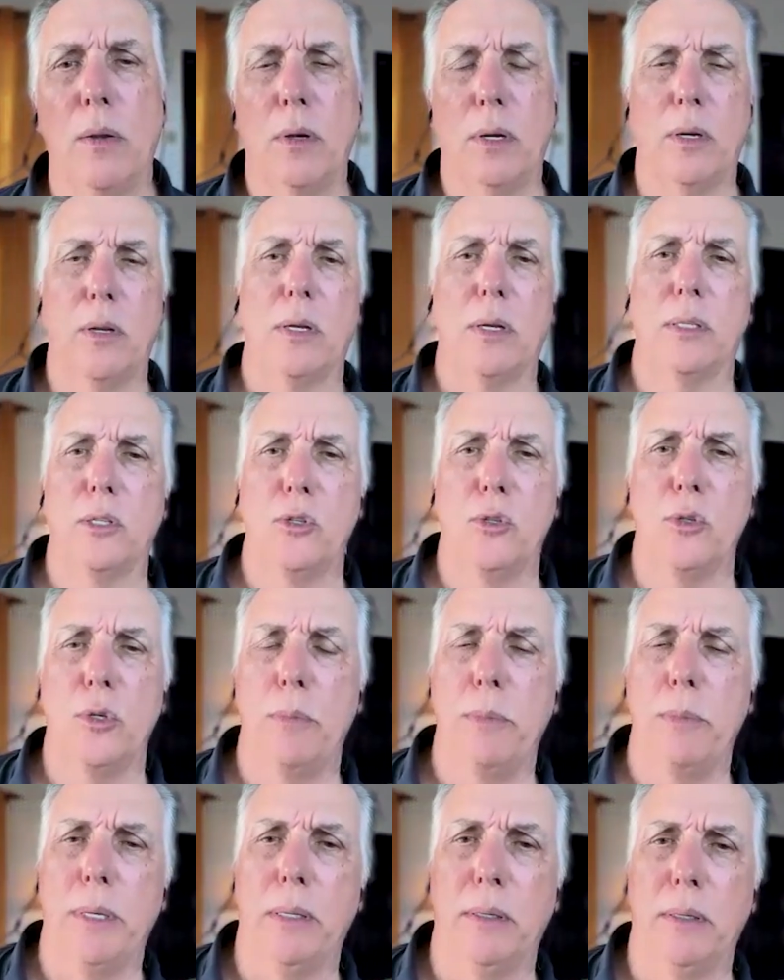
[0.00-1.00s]
I know you're going to talk to
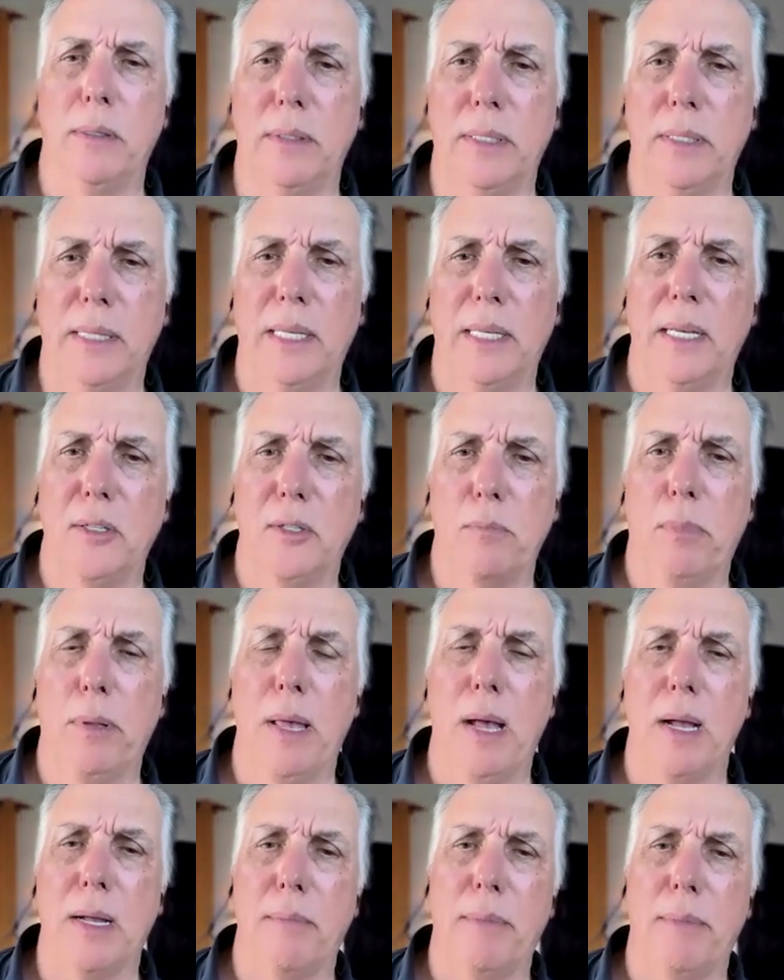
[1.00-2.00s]
Judy Miller in the next
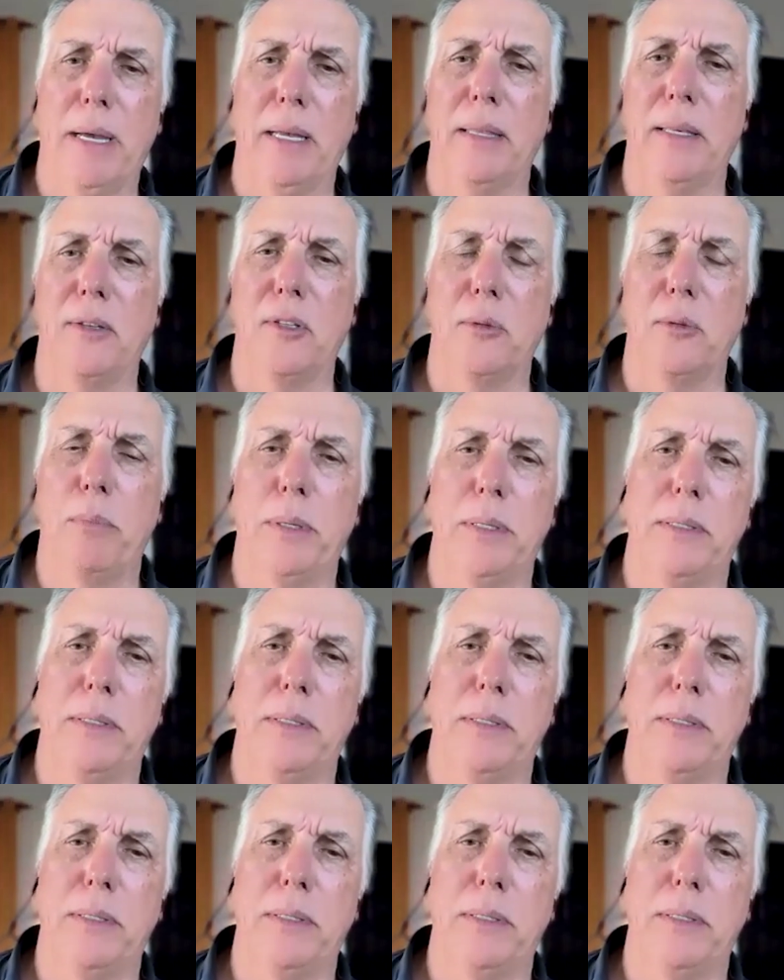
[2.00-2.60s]
block about this,